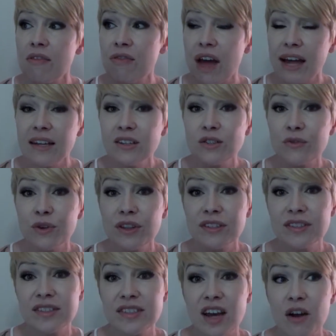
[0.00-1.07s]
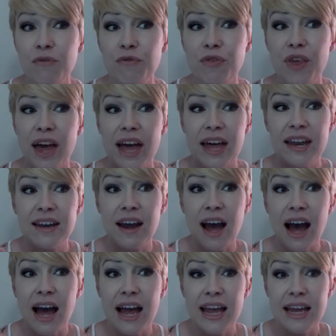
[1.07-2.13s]
That is for the stuff that
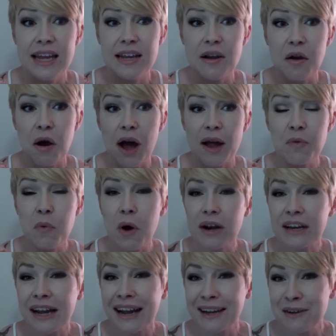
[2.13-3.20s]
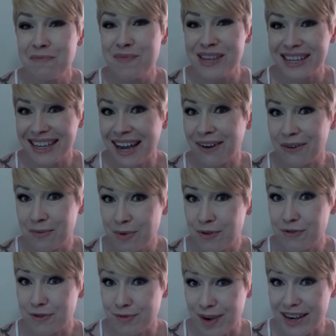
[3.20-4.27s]
I want to kind of be
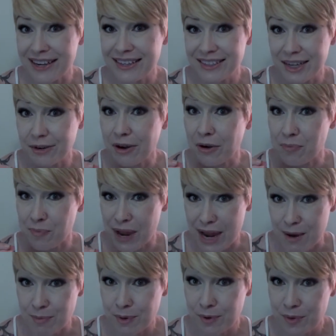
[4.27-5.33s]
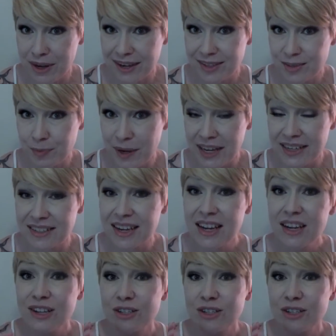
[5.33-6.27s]
accountable for, writing down on paper what I spent.